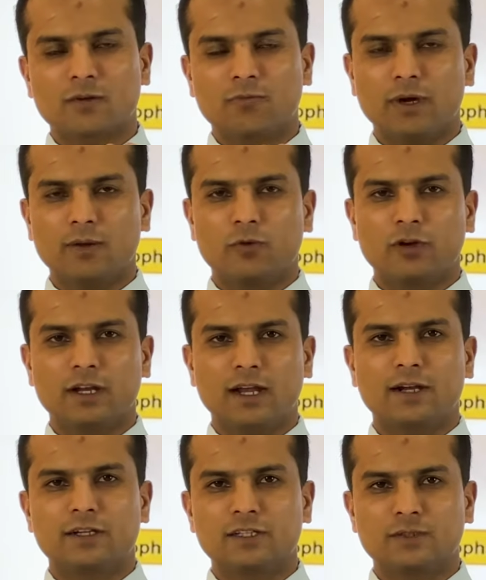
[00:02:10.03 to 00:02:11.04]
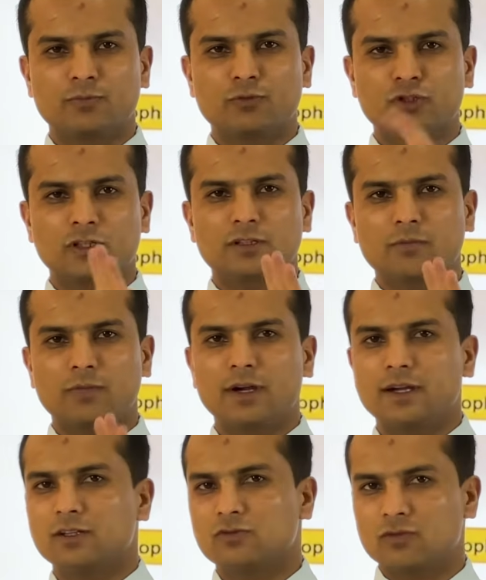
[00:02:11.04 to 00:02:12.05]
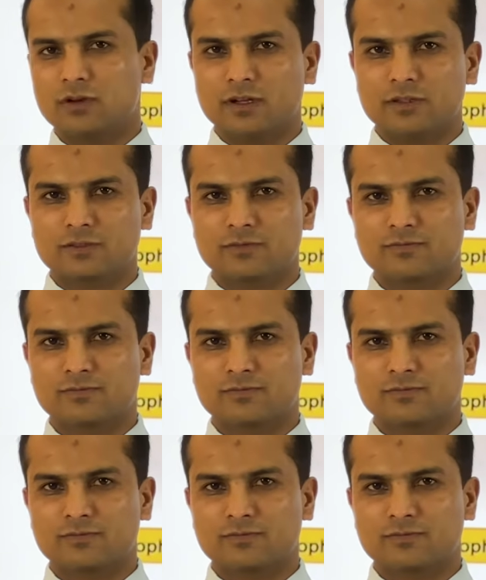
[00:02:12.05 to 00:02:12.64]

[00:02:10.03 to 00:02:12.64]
pulmonary artery is pushing the blood into the lungs.